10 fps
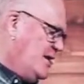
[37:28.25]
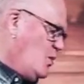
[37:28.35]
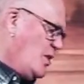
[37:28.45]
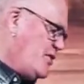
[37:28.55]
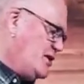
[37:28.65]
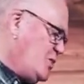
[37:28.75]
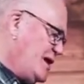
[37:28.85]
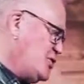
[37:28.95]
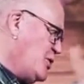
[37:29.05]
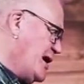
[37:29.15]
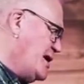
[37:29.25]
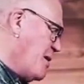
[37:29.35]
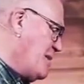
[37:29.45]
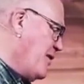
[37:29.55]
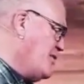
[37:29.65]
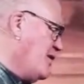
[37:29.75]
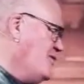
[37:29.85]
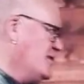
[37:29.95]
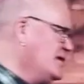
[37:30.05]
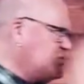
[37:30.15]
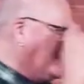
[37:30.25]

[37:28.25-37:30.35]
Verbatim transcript: one of the things we're doing coming out of COVID is